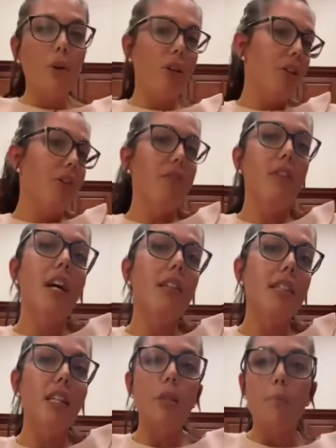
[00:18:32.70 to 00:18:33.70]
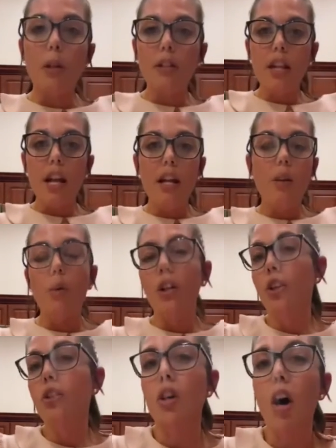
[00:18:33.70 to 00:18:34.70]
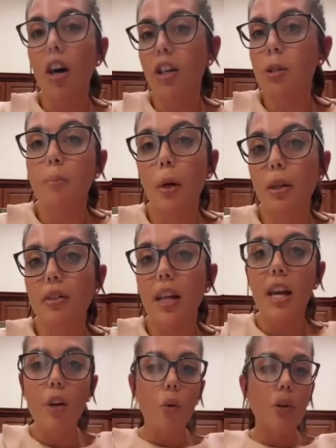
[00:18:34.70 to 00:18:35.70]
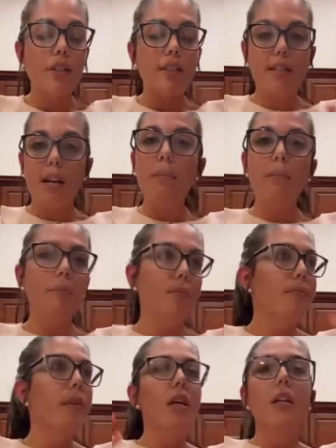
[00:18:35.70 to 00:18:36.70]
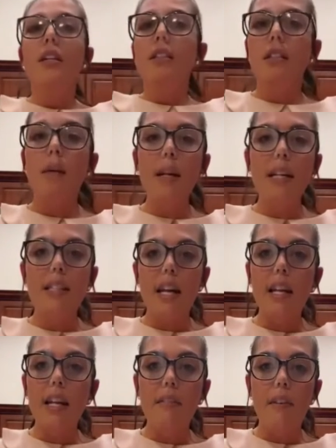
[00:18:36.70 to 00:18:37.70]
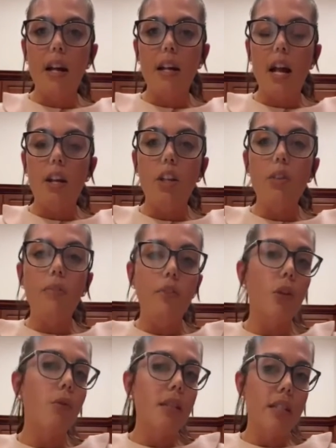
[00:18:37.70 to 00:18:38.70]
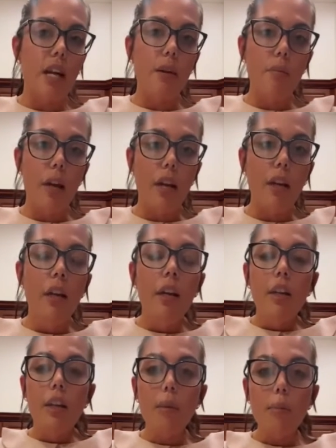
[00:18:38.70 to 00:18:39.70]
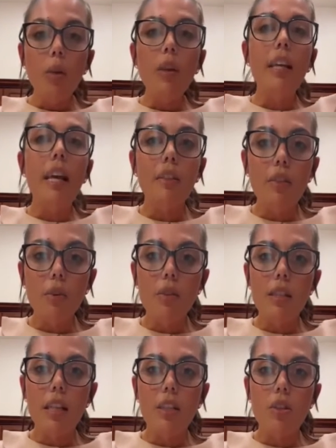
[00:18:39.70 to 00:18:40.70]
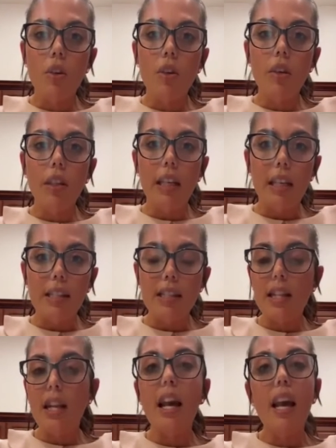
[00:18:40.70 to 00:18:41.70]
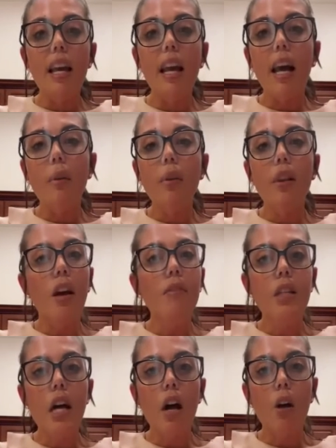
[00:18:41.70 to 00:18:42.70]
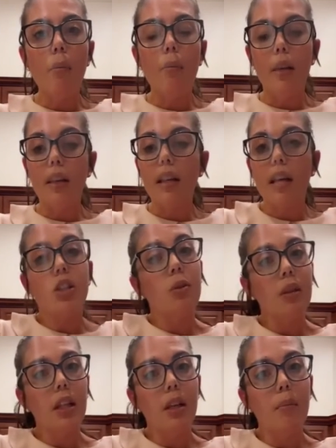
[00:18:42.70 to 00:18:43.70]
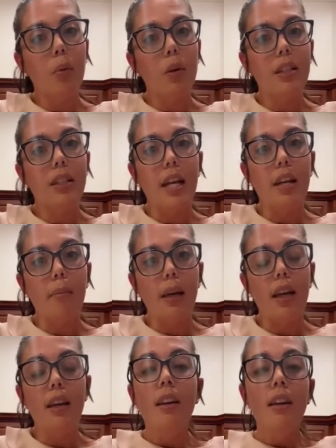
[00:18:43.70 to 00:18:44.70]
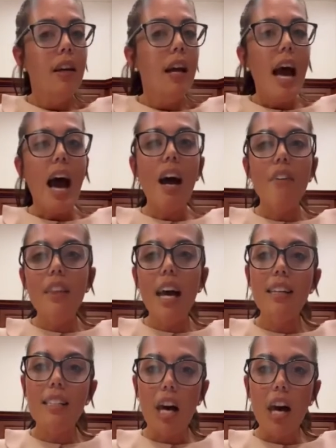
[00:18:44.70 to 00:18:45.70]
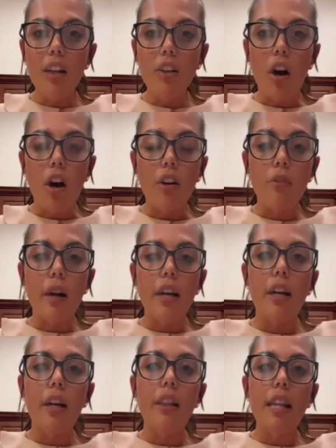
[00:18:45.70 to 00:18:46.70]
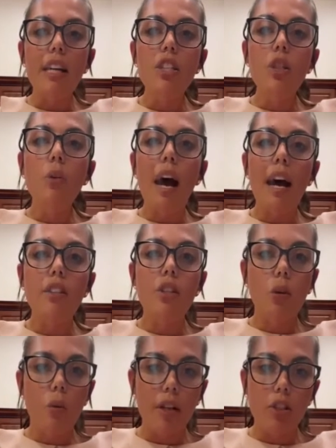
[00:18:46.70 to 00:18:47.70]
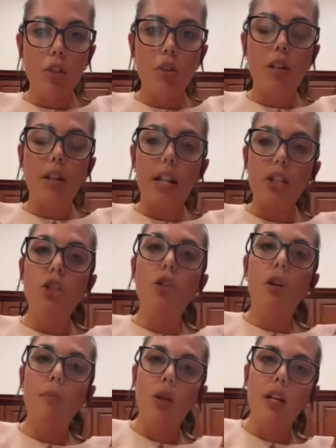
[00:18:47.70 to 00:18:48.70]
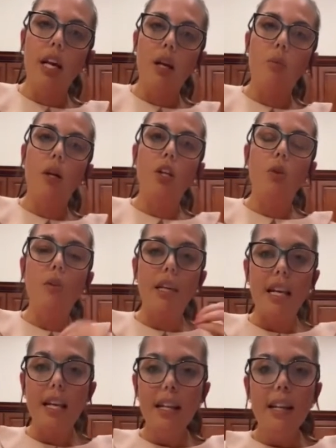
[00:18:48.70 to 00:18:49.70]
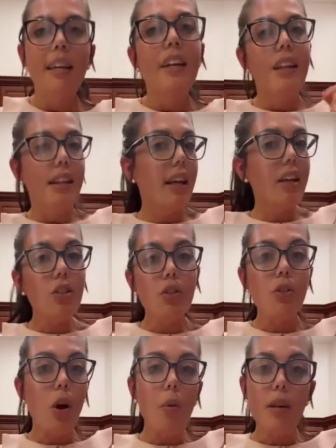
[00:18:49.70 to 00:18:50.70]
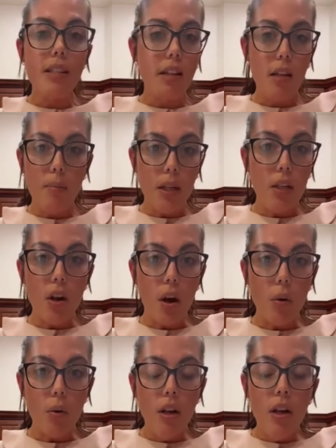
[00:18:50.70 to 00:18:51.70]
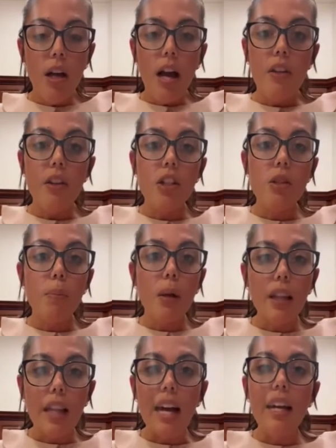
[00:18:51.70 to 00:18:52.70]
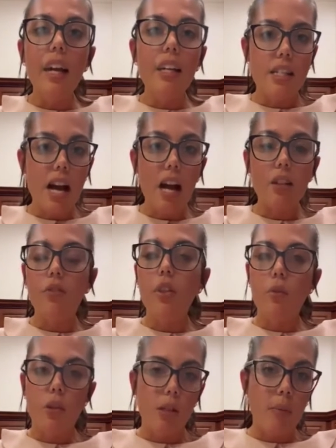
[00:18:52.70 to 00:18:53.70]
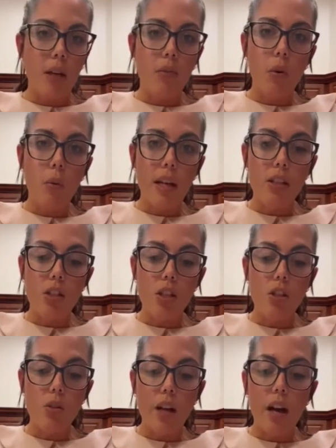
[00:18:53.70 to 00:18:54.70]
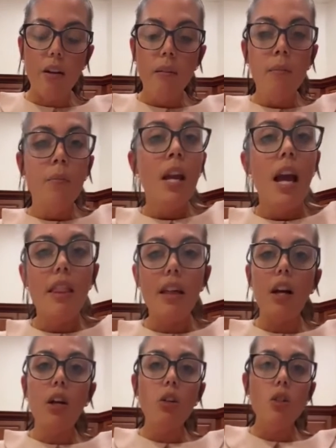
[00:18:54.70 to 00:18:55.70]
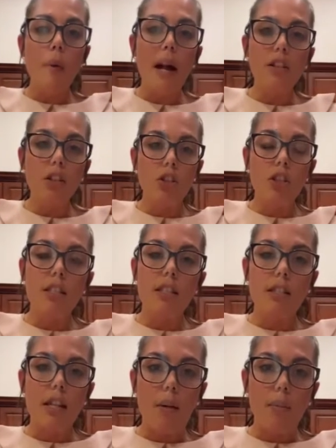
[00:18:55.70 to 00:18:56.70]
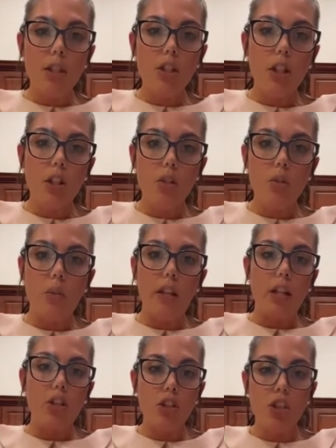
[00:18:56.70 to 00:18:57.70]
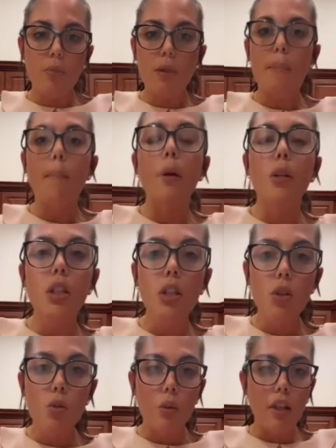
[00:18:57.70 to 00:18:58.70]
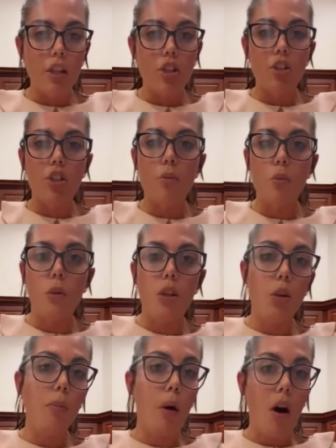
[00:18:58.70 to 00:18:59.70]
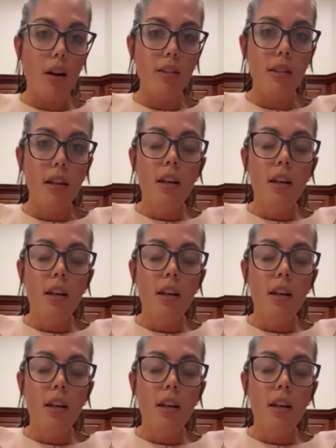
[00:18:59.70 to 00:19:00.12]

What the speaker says: your fiance's birthday or your dog's birthday or some exciting event and you feel resentment, communicate those things early and say, hey, I would love to help, but that's a really important day to me. Have that dialogue, right? Unless you ask the question or unless you communicate what you need, the answer is always going to be no. And there's polite and tactful and respectful ways to do that. And that goes back to just establishing those relationships and building those relationships with your boss.